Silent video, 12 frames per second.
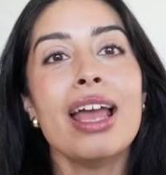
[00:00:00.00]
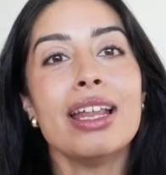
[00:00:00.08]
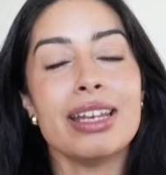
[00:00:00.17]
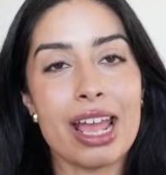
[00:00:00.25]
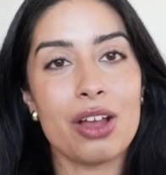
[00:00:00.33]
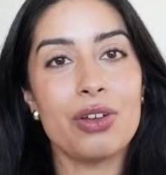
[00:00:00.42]

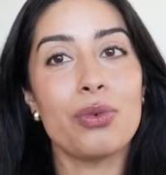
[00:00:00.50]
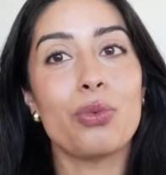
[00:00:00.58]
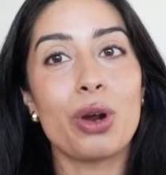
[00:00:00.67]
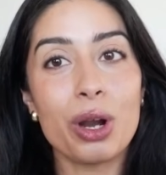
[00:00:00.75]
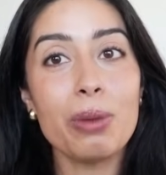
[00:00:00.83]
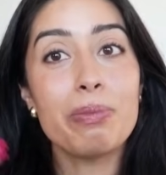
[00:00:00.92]
Now,
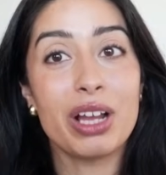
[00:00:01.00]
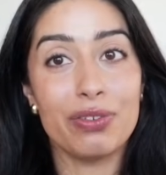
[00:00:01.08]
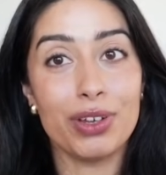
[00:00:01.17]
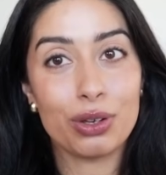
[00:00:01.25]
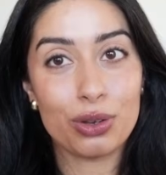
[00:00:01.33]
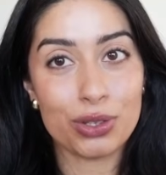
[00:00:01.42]
Warren
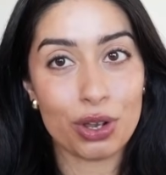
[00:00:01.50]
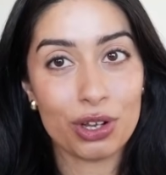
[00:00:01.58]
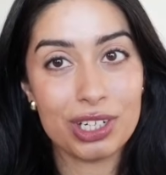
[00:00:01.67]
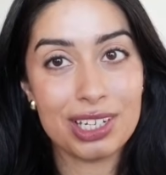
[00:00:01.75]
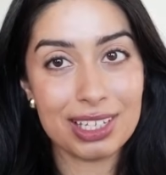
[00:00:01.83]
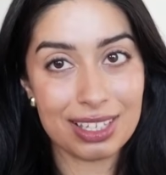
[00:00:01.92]
Buffett goes
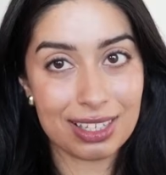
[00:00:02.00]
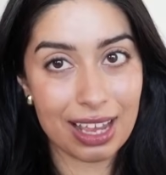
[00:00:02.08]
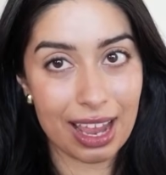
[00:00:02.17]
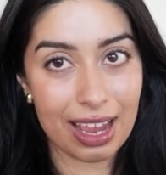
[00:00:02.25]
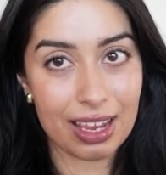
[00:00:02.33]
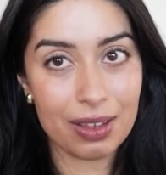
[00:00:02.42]
on to
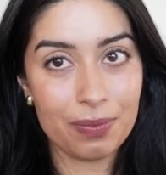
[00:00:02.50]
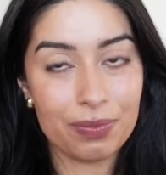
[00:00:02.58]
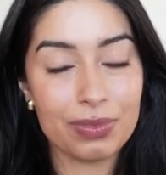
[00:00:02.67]
say,